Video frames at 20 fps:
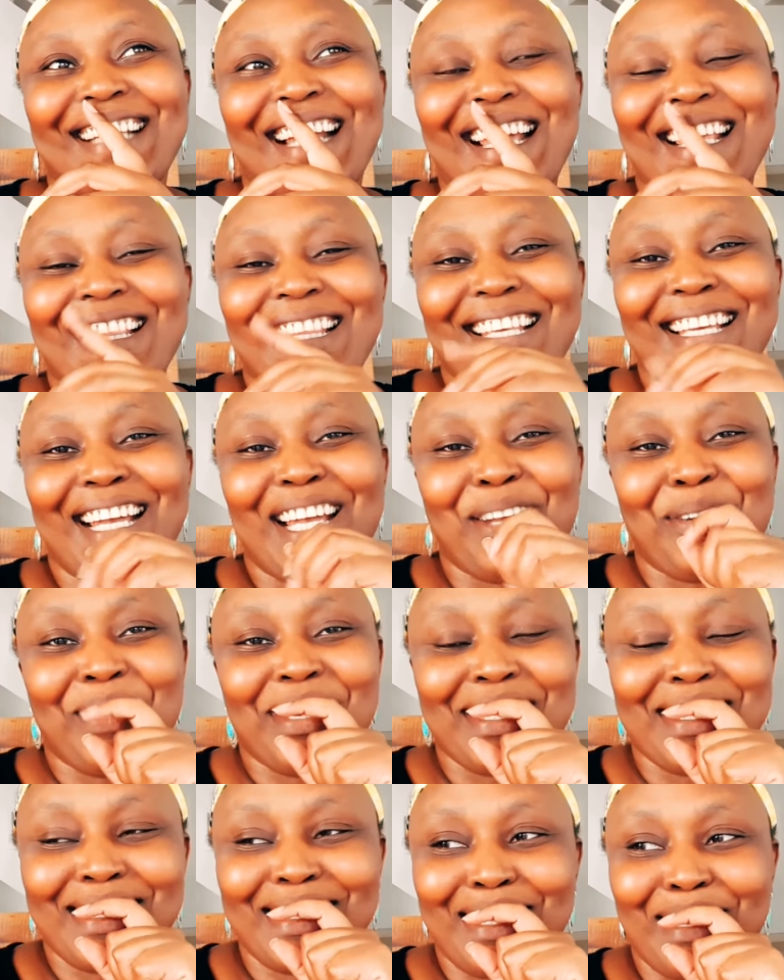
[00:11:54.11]
I think I
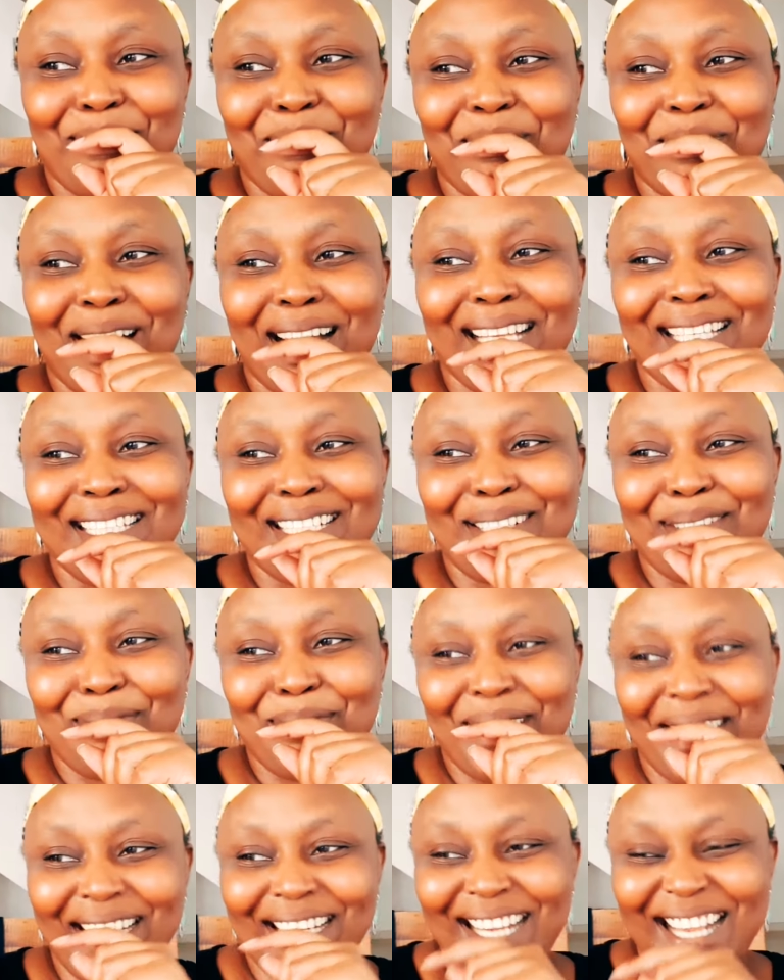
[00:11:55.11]
waste some a little
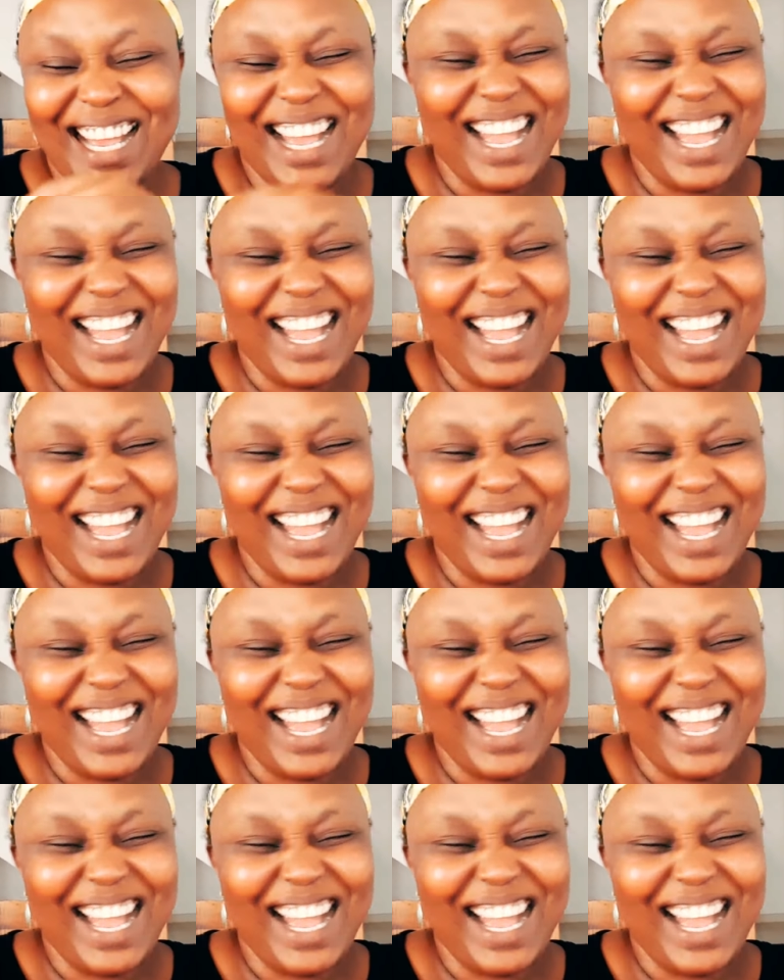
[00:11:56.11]
bit.